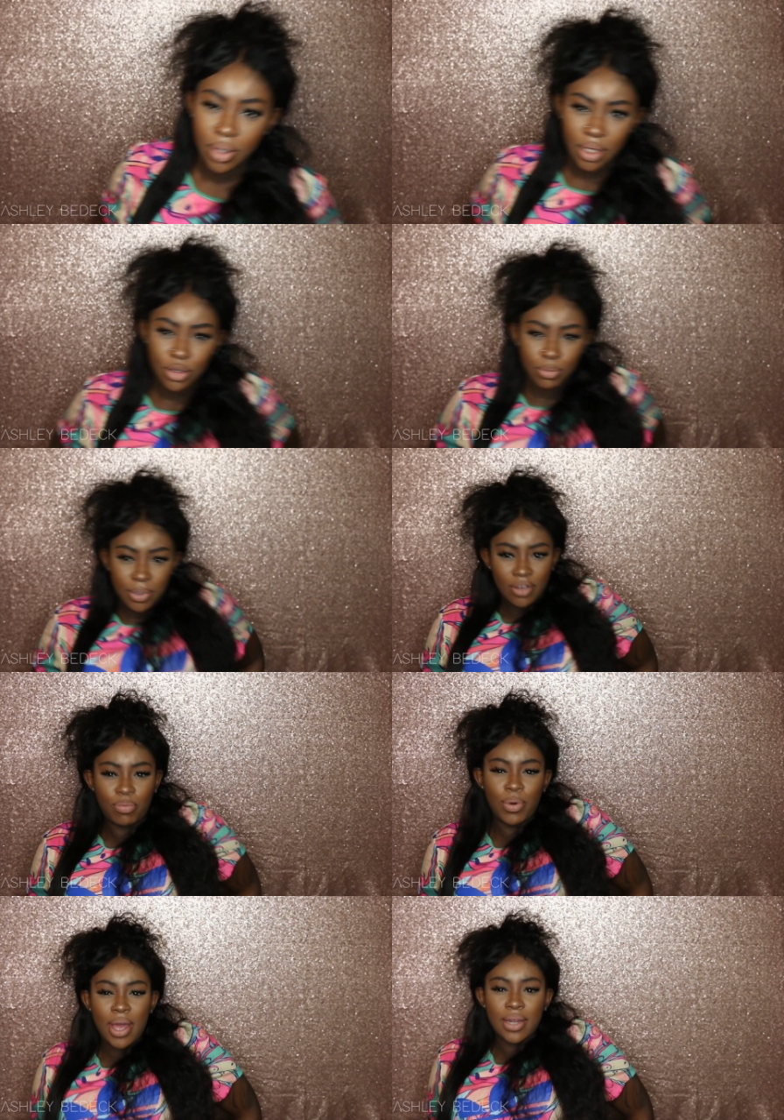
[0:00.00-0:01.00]
a little bit
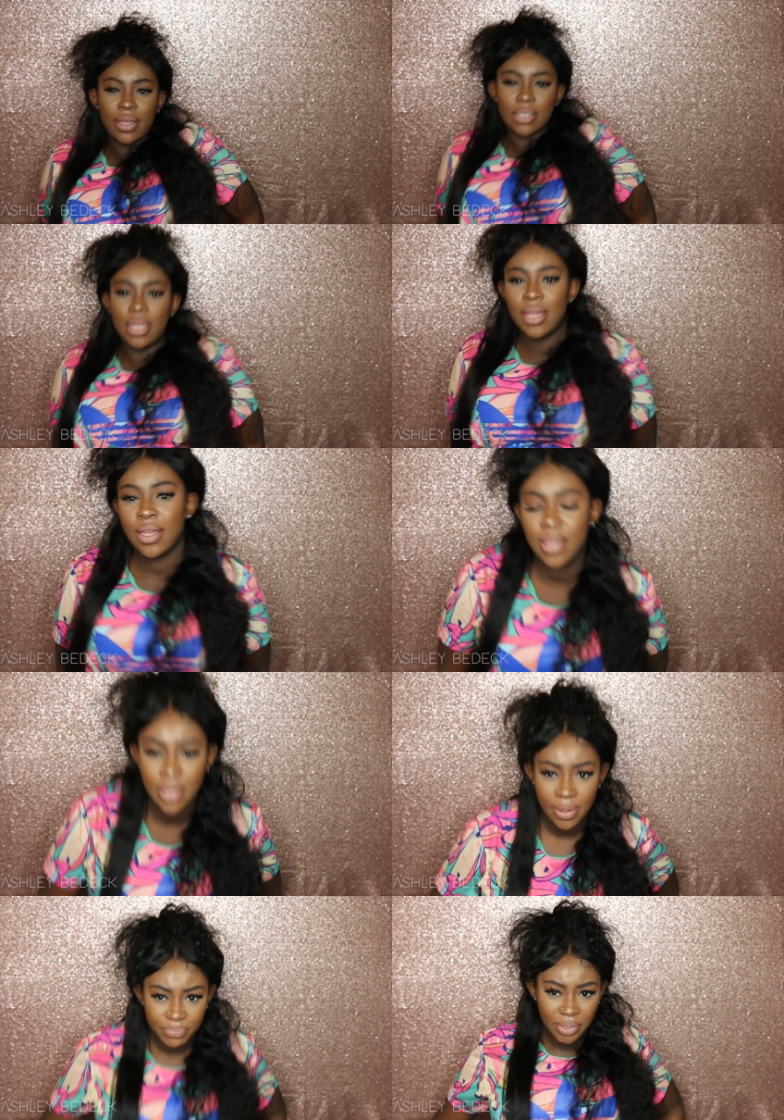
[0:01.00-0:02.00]
of product,
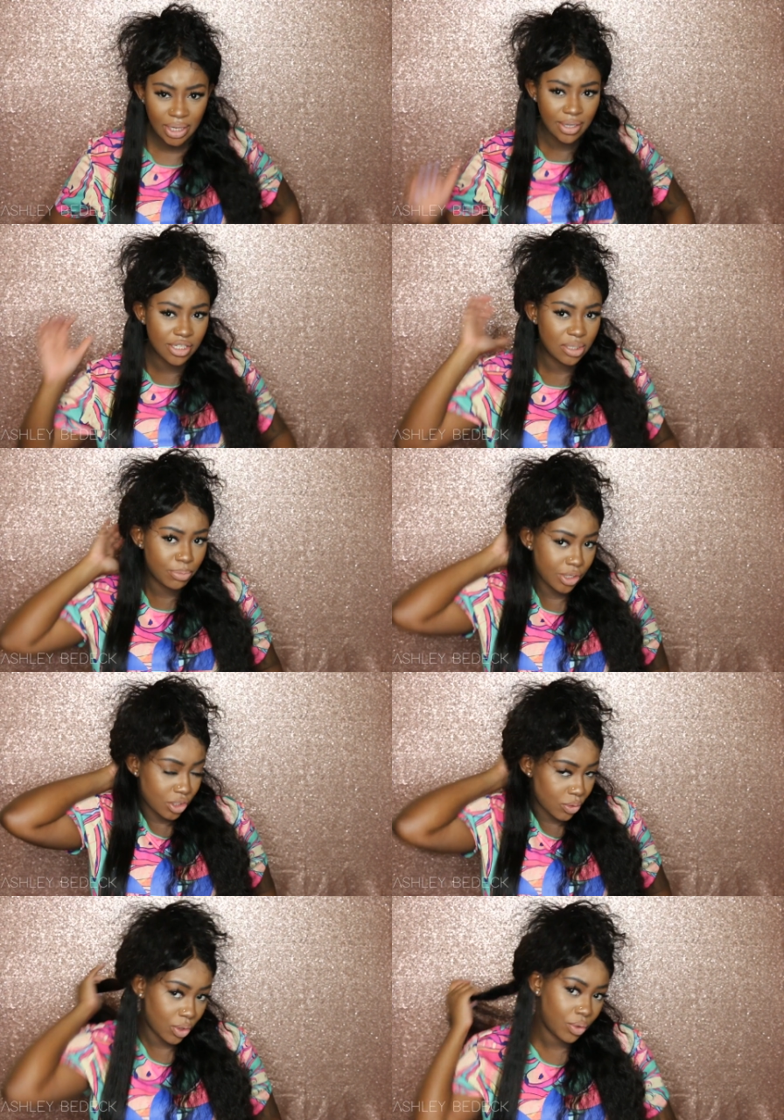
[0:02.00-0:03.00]
like a
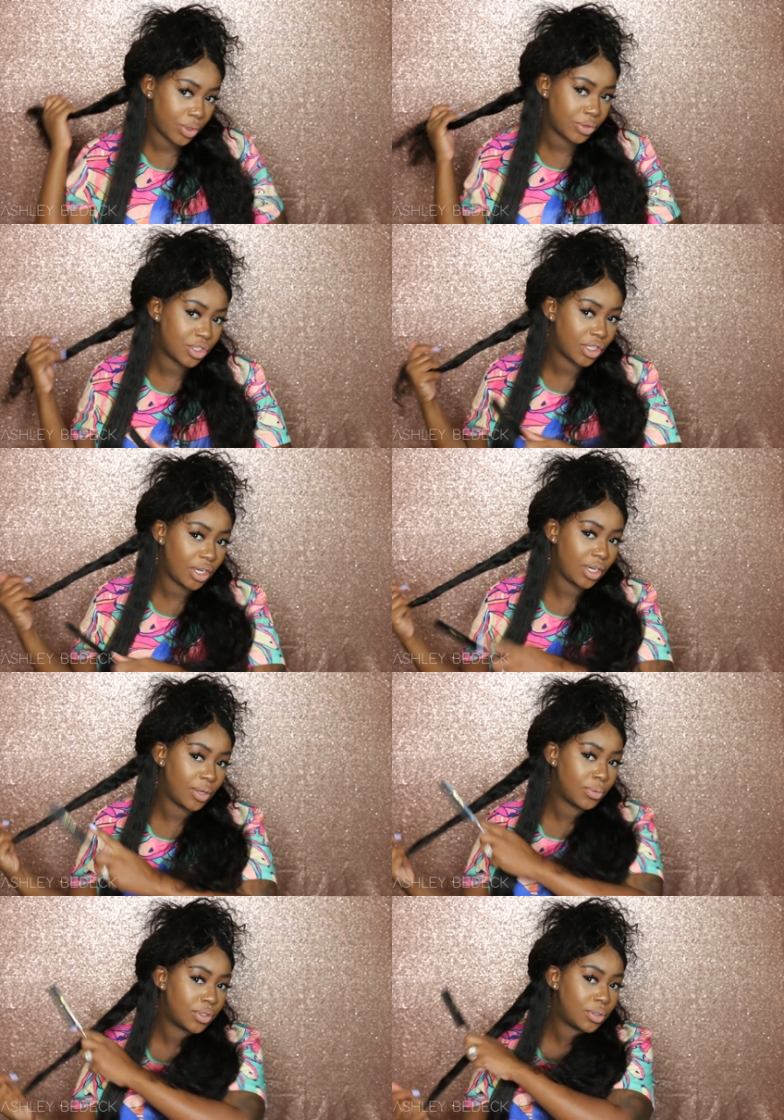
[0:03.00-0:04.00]
spritz or an oil sheen,
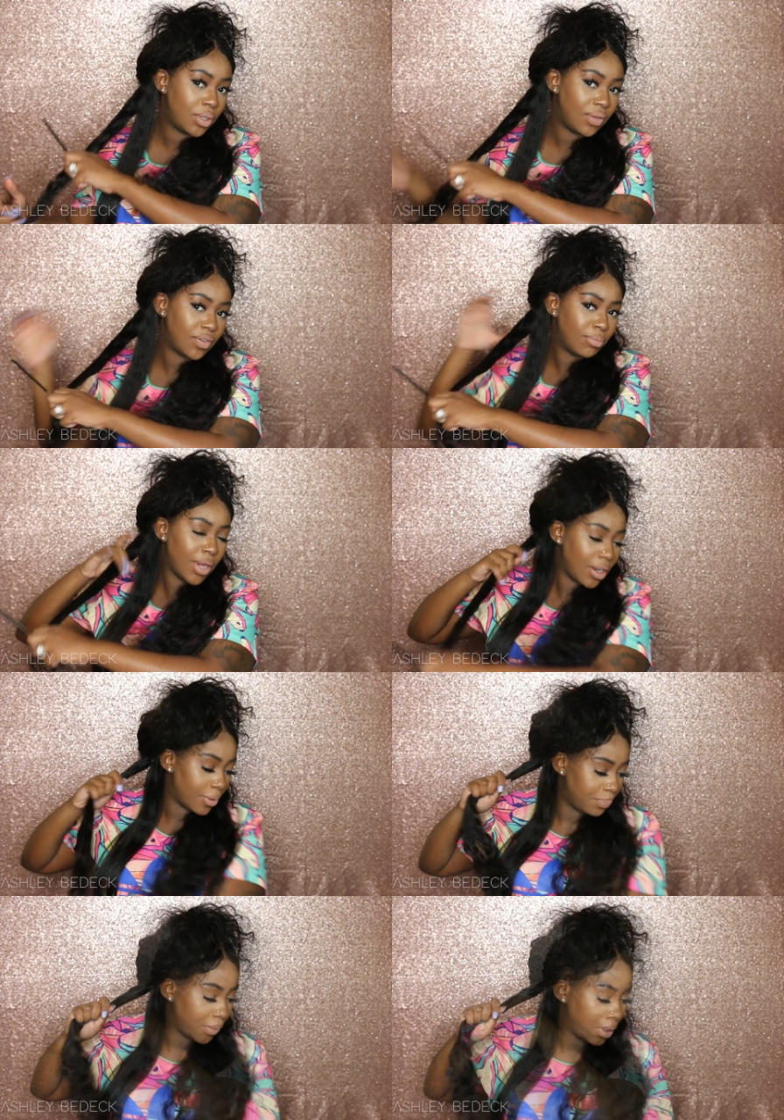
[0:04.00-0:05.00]
it would do even better.